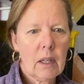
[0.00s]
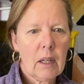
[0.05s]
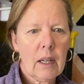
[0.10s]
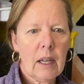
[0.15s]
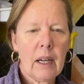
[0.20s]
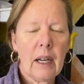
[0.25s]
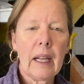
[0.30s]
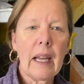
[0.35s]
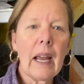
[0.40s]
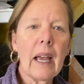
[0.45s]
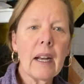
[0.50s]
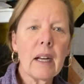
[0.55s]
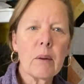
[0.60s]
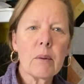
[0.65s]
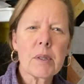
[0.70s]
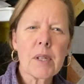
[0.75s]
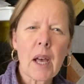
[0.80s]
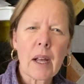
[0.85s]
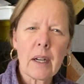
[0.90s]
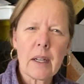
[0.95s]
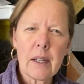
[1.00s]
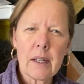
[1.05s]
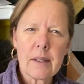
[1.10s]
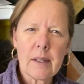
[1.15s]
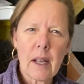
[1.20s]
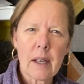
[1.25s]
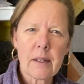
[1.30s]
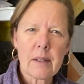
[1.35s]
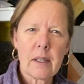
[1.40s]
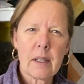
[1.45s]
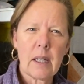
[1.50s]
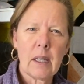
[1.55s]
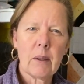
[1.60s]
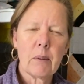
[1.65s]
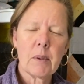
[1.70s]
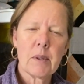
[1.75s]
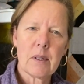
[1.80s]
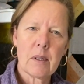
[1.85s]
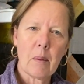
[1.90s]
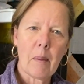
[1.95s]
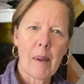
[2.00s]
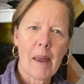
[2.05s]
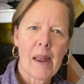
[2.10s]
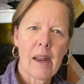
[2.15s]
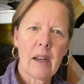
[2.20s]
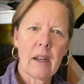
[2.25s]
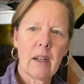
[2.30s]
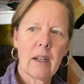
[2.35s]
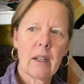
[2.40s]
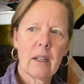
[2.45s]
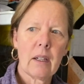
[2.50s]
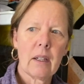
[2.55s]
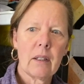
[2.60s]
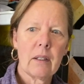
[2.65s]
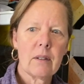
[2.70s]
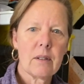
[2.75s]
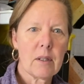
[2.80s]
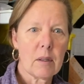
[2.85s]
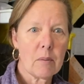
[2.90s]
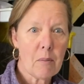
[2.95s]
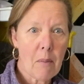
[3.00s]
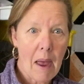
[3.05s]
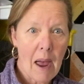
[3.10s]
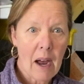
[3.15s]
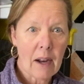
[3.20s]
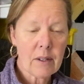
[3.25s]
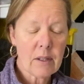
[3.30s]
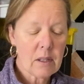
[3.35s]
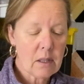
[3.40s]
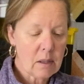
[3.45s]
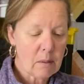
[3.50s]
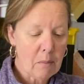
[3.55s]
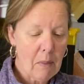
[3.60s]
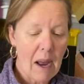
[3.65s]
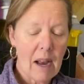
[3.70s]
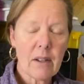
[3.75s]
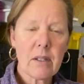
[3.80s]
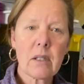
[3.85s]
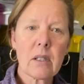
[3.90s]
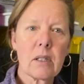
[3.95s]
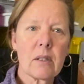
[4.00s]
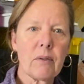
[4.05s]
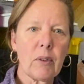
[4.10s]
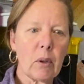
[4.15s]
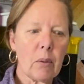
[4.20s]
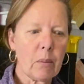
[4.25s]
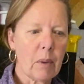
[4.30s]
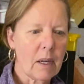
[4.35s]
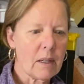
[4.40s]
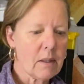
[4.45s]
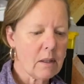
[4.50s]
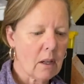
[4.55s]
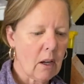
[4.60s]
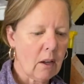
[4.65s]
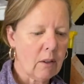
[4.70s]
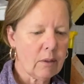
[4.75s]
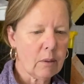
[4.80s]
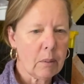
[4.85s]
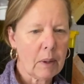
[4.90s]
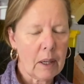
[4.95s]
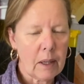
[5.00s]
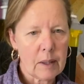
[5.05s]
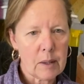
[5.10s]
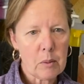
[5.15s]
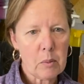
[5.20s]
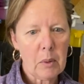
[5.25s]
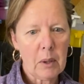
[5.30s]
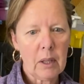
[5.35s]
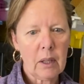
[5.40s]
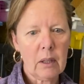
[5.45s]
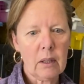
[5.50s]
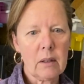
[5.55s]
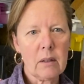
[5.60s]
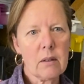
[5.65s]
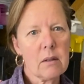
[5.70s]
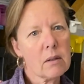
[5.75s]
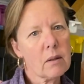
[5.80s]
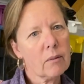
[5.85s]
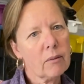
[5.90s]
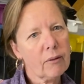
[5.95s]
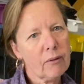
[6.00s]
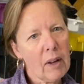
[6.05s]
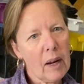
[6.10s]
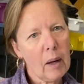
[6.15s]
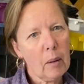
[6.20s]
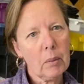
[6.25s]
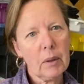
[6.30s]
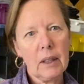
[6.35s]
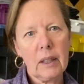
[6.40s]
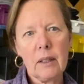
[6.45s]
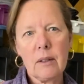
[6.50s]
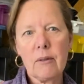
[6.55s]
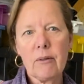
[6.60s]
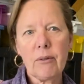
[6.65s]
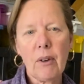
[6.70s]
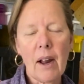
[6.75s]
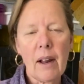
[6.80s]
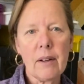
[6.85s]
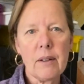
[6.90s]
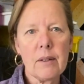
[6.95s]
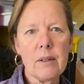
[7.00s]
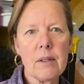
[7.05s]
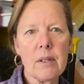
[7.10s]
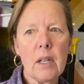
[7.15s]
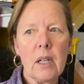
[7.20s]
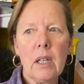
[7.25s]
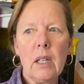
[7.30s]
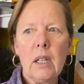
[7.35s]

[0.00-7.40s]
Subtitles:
And again, it was out of necessity. It was to make some masks for myself and my husband and some family and friends